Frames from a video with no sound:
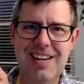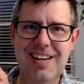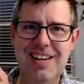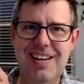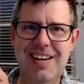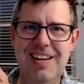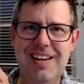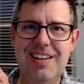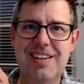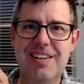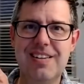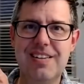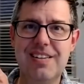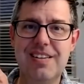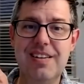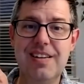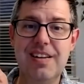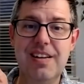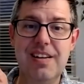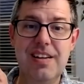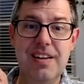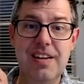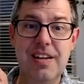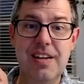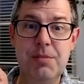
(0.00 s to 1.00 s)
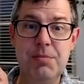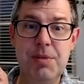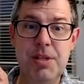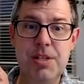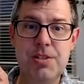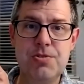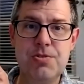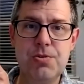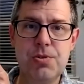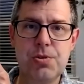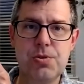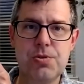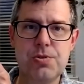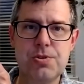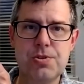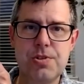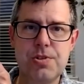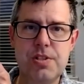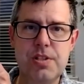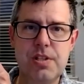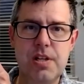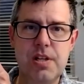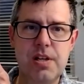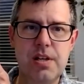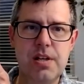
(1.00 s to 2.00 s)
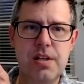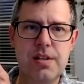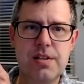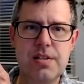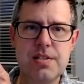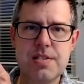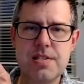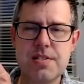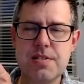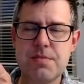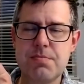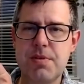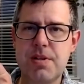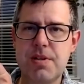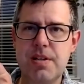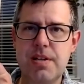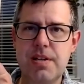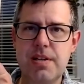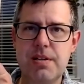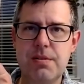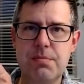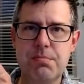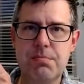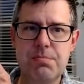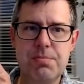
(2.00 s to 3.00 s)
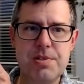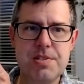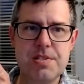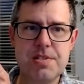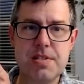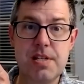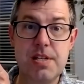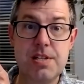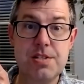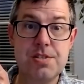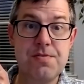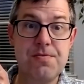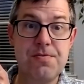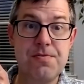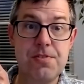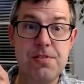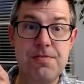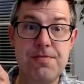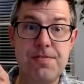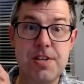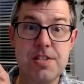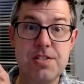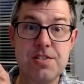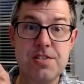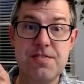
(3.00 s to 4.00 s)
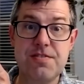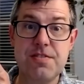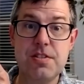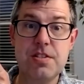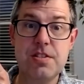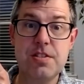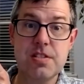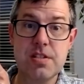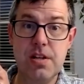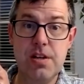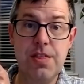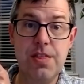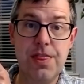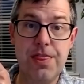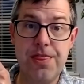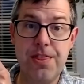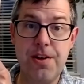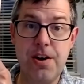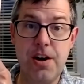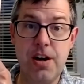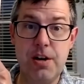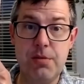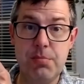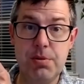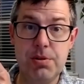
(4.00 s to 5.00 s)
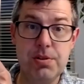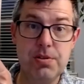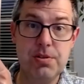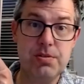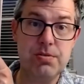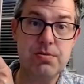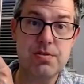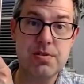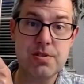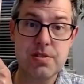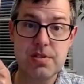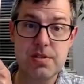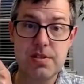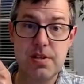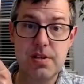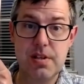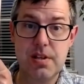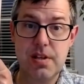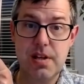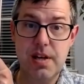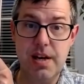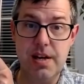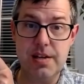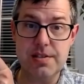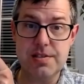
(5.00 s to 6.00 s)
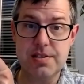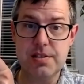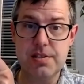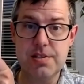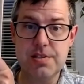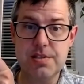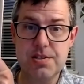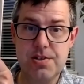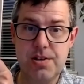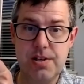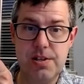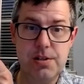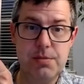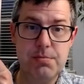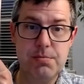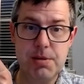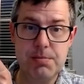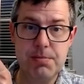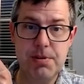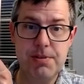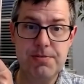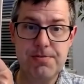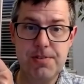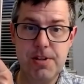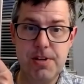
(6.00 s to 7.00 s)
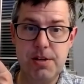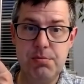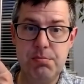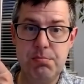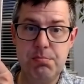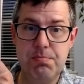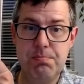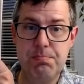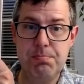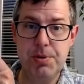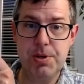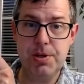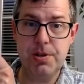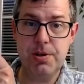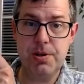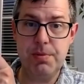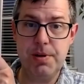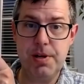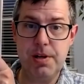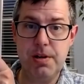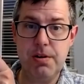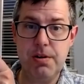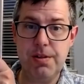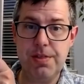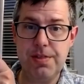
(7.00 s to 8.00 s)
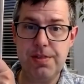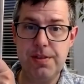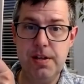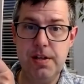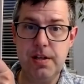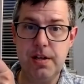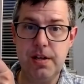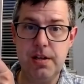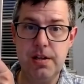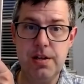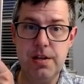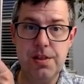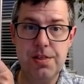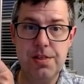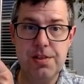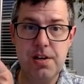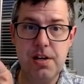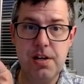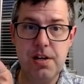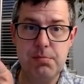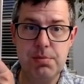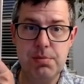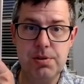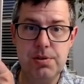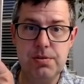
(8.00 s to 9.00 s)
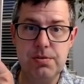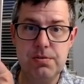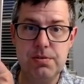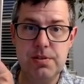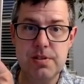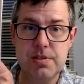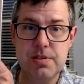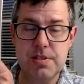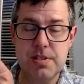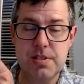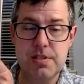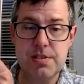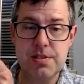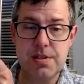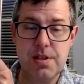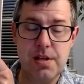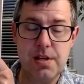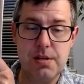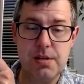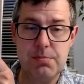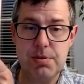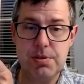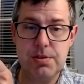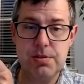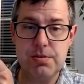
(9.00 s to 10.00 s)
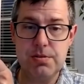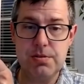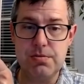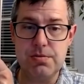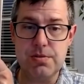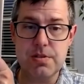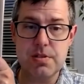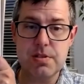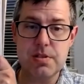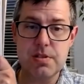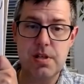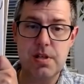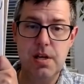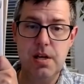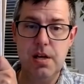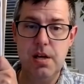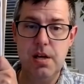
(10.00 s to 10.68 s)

Hi, I'm Andrew Coltrin. This is my presentation for the festival. It's called Thought Balloons, as illustrated by my friend Booger Bear thinking a thought balloon that says thought balloons.